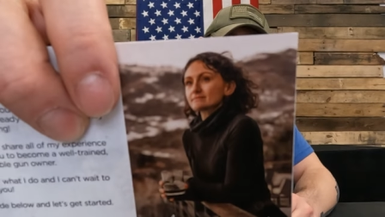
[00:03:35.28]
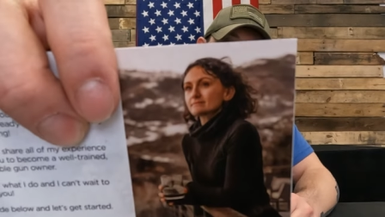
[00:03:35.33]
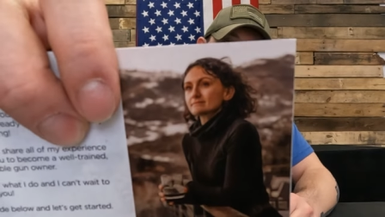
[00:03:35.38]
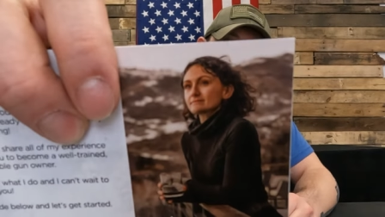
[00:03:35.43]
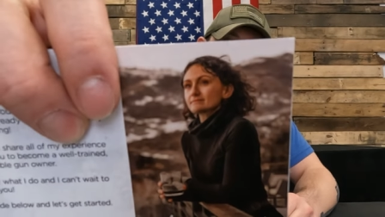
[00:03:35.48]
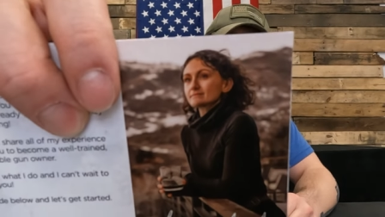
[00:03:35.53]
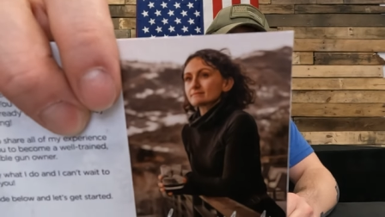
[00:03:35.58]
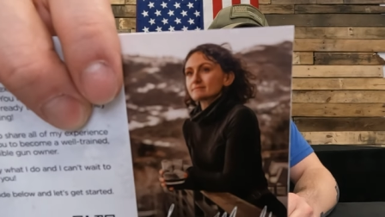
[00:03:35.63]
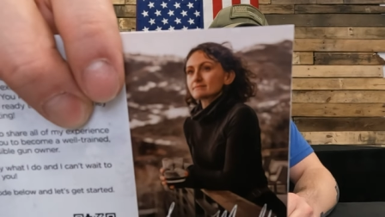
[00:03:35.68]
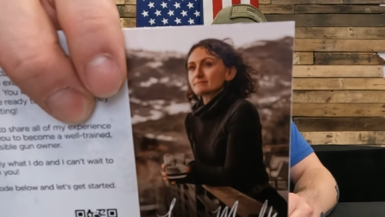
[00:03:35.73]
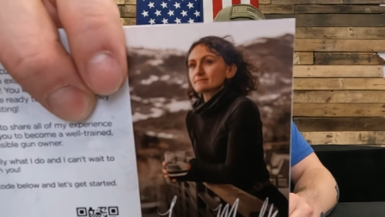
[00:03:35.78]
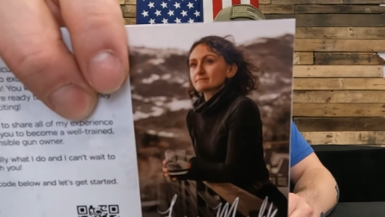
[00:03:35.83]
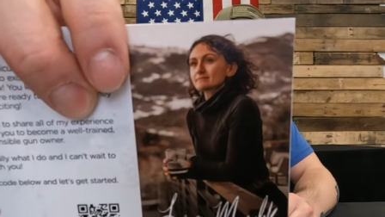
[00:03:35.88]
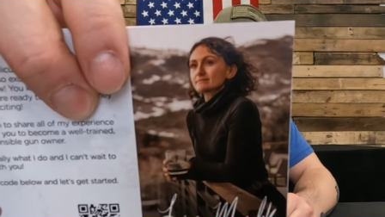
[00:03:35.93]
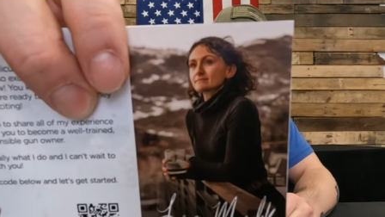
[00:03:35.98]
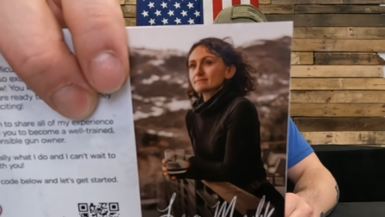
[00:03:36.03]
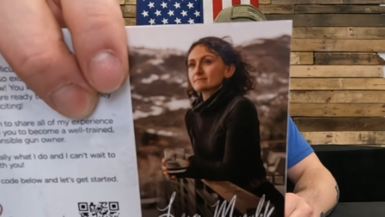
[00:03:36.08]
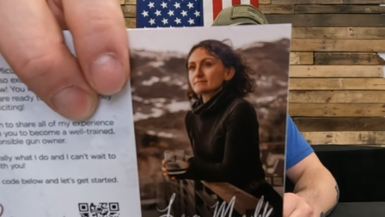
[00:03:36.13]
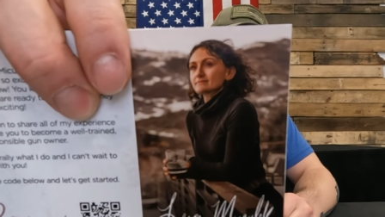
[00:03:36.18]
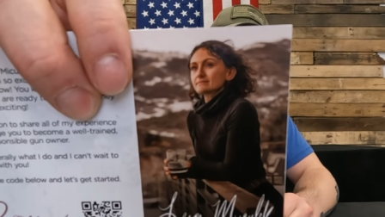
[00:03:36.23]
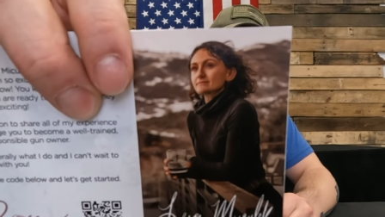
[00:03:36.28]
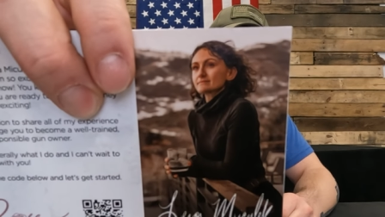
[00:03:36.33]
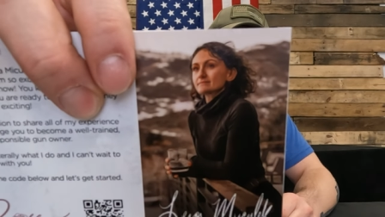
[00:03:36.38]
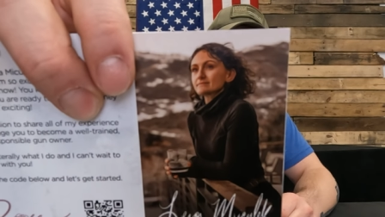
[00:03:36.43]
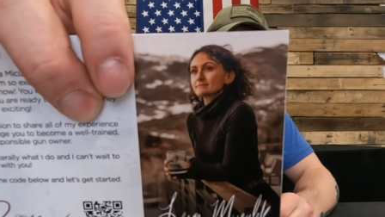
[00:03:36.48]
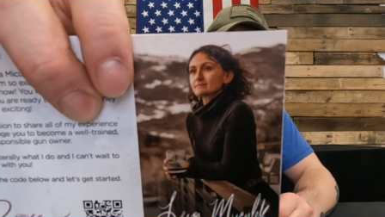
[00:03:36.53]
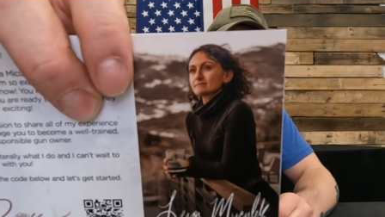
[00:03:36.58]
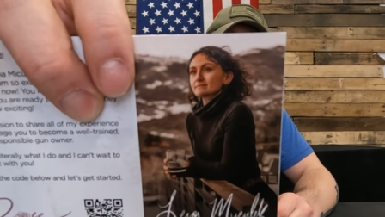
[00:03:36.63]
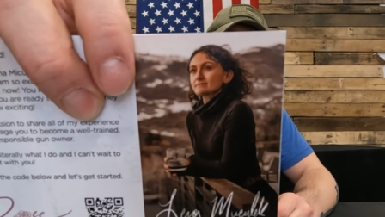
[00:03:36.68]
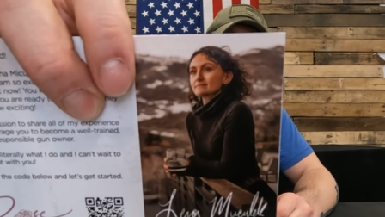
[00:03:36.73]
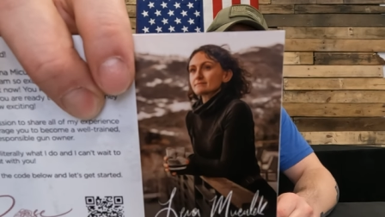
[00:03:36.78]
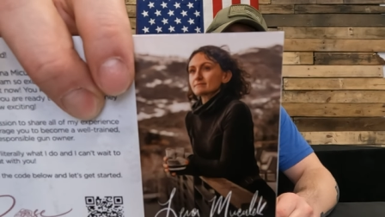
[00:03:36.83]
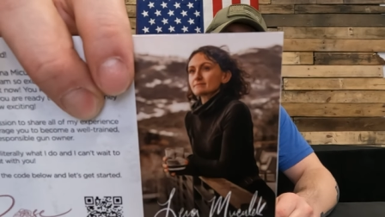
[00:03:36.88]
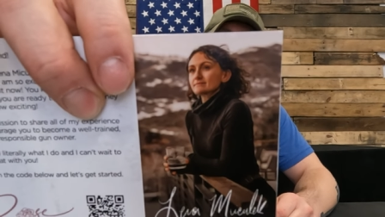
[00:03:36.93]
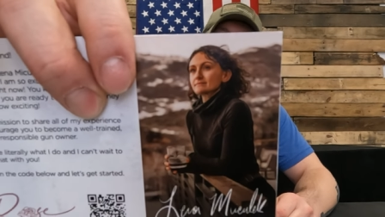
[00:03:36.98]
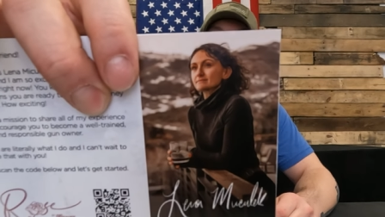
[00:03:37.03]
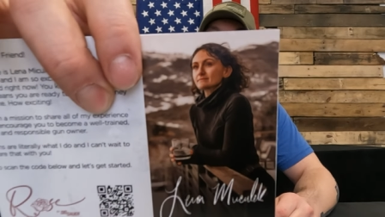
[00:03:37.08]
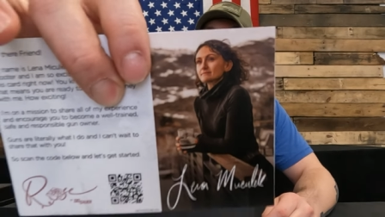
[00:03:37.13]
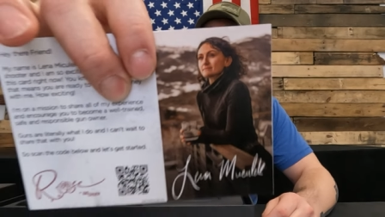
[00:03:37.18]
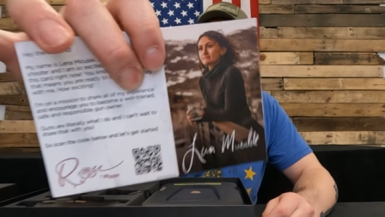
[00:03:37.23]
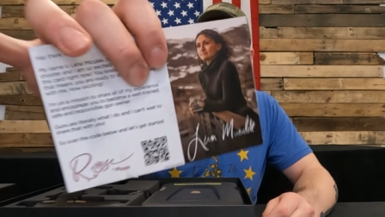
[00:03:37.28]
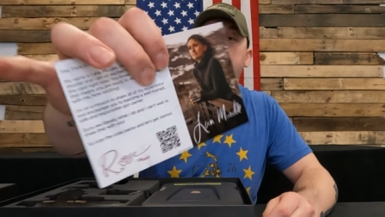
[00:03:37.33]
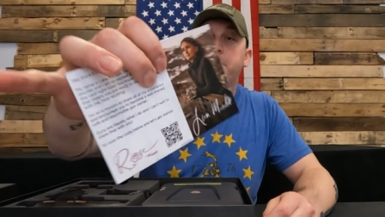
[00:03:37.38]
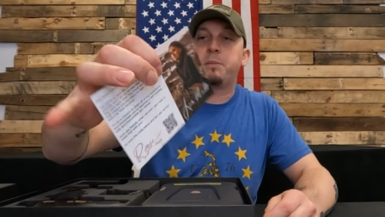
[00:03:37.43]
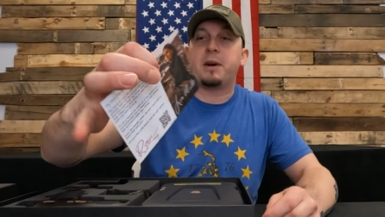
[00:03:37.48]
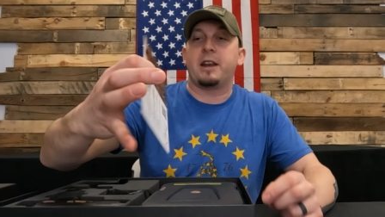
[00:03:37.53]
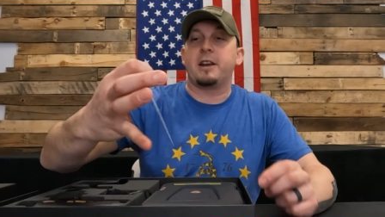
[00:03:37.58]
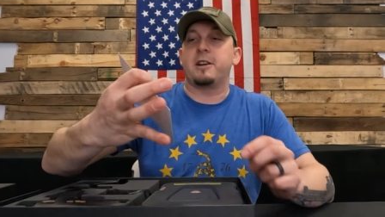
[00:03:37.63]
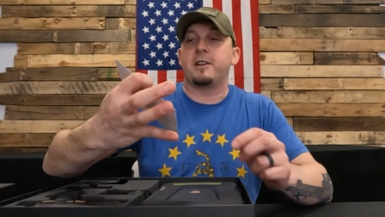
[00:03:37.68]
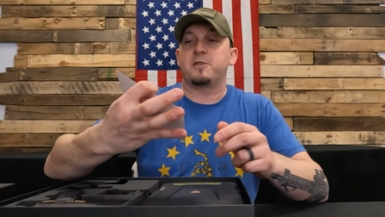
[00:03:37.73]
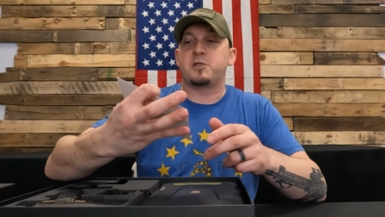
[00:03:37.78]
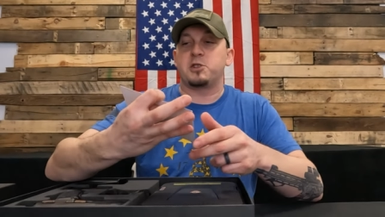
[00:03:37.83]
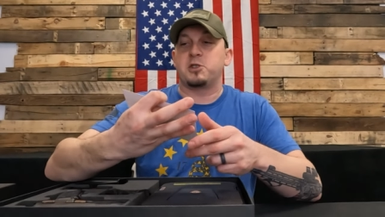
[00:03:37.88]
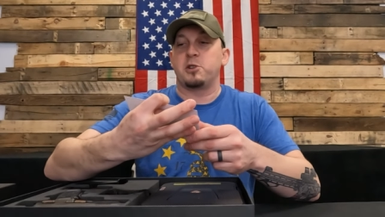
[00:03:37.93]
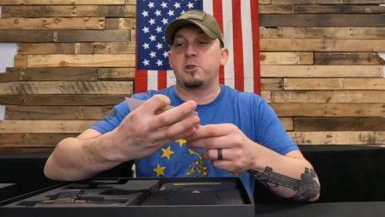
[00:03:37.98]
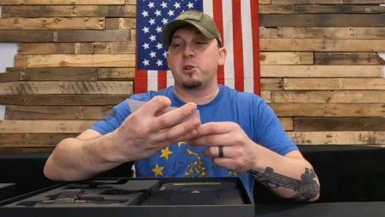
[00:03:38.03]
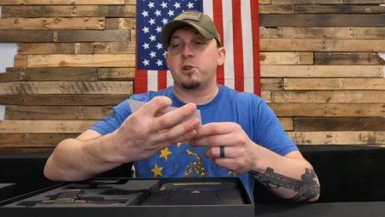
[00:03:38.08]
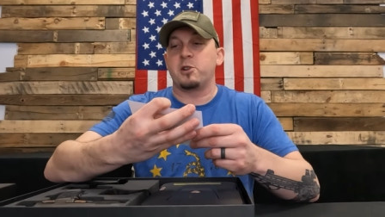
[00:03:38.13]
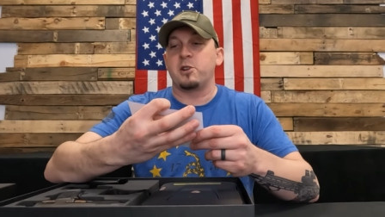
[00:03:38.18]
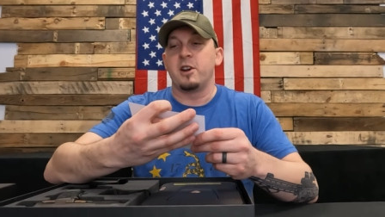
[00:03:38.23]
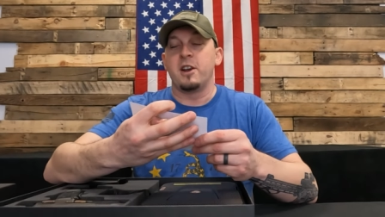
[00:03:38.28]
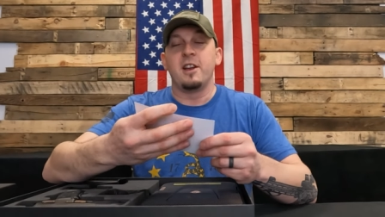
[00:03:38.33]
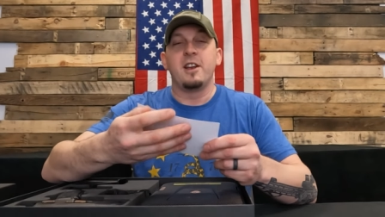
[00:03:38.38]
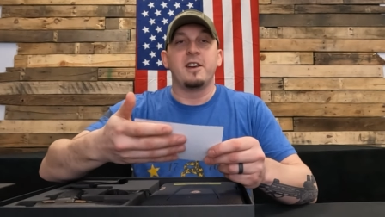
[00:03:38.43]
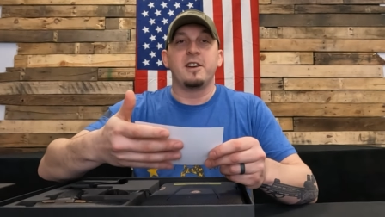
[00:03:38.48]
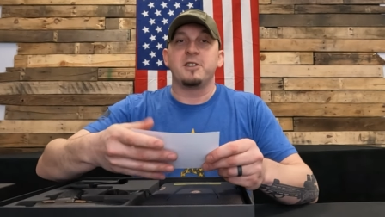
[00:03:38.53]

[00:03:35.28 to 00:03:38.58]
Lena, she is an eight-time world champion competitive shooter.